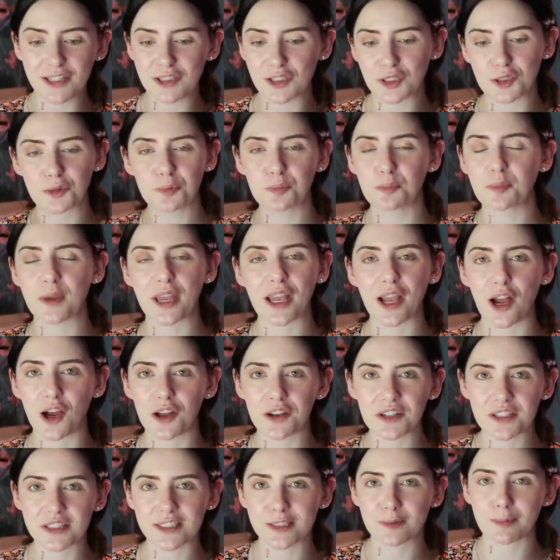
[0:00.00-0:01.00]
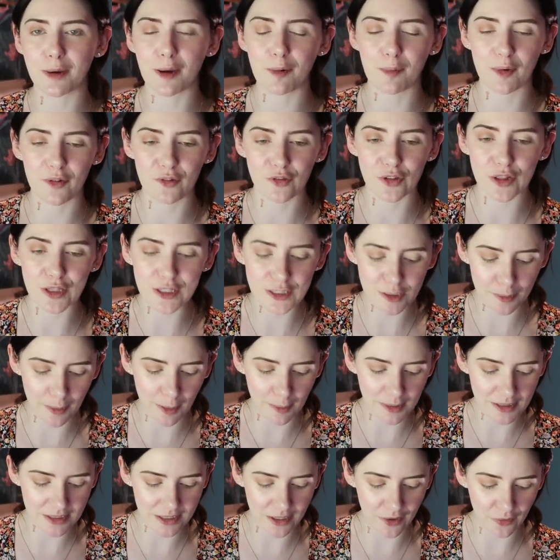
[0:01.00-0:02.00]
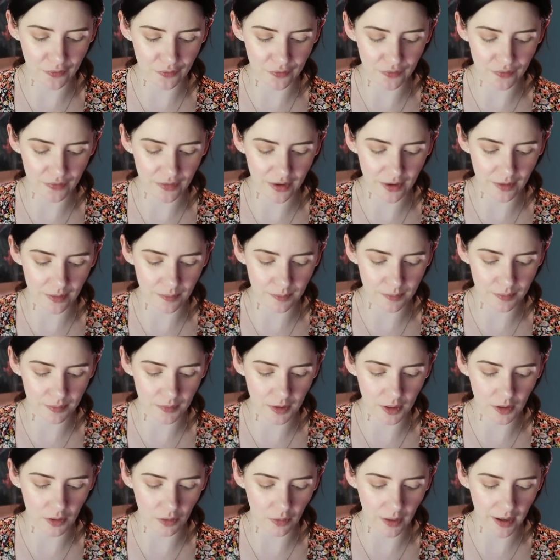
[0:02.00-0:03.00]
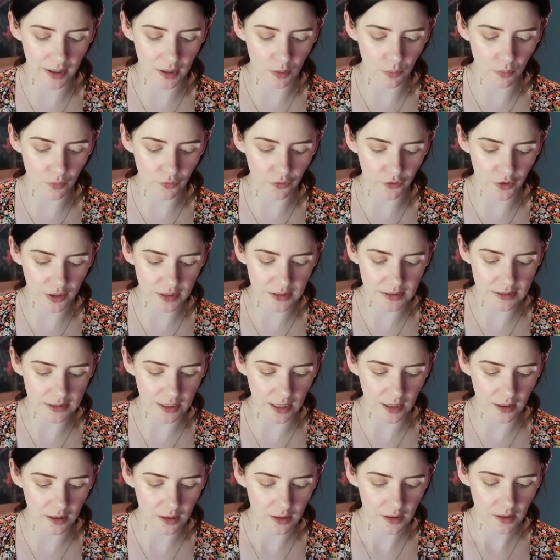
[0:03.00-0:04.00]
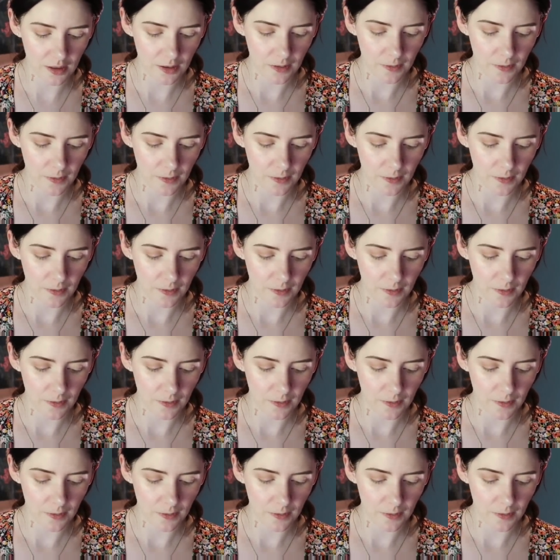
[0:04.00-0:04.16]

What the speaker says: just being honest about my feelings about myself, you know, anyone finds that,